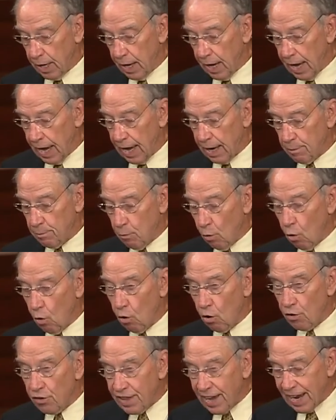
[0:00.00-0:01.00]
and
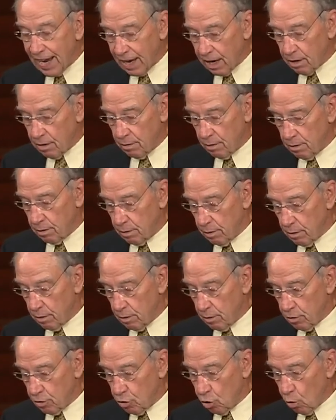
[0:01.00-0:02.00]
more than
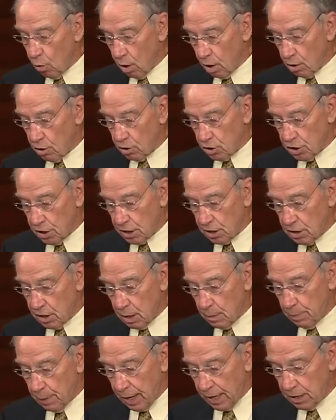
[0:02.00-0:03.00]

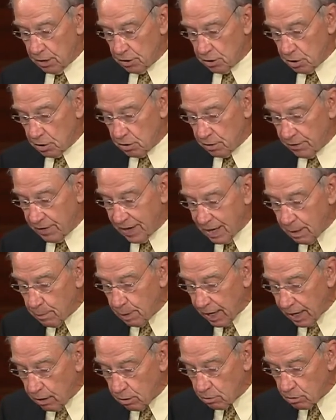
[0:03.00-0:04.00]
260 pages of
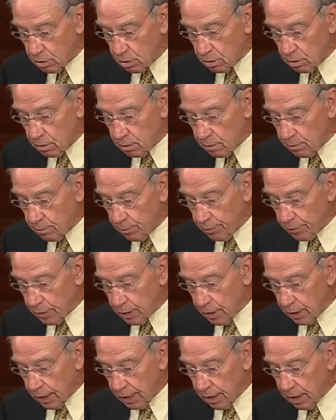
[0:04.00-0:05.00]
emails
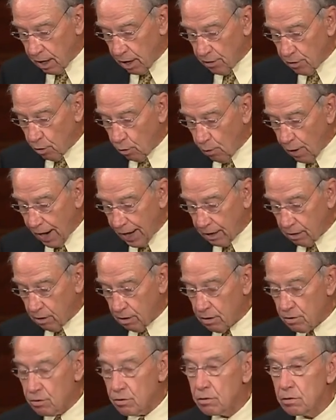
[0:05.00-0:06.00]
and other
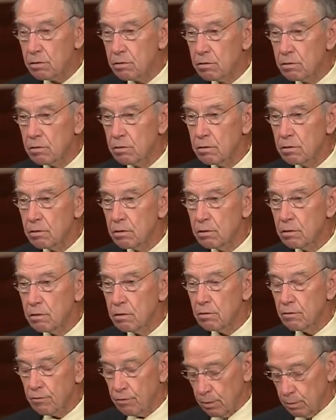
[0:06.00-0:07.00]
records
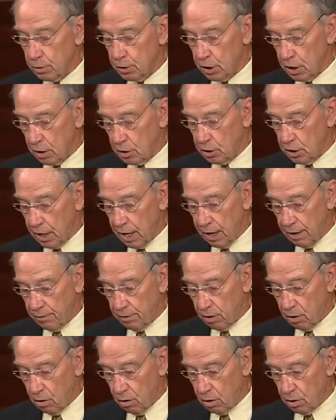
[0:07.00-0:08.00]
from Judge
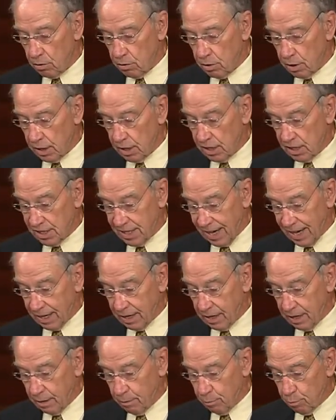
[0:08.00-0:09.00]
Kavanaugh's
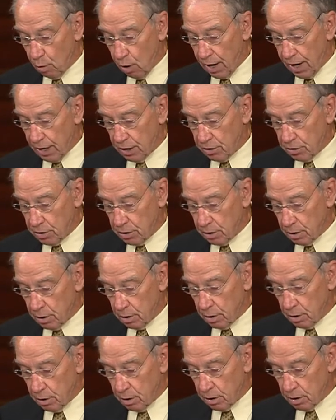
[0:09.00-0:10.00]
executive branch
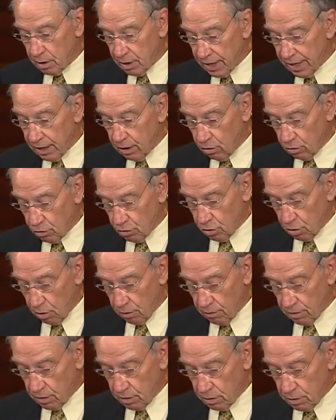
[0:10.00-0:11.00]
legal
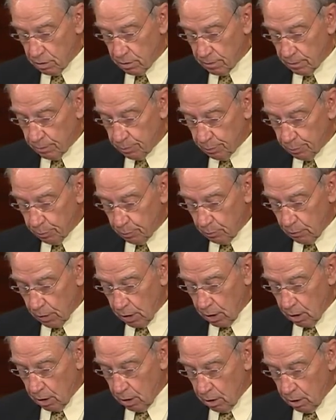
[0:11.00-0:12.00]
service.
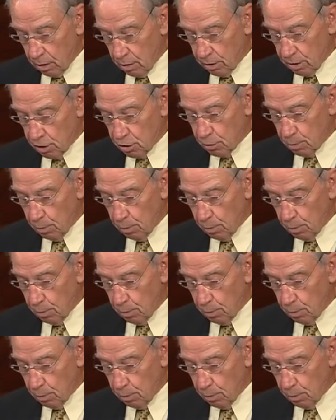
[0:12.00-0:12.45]
This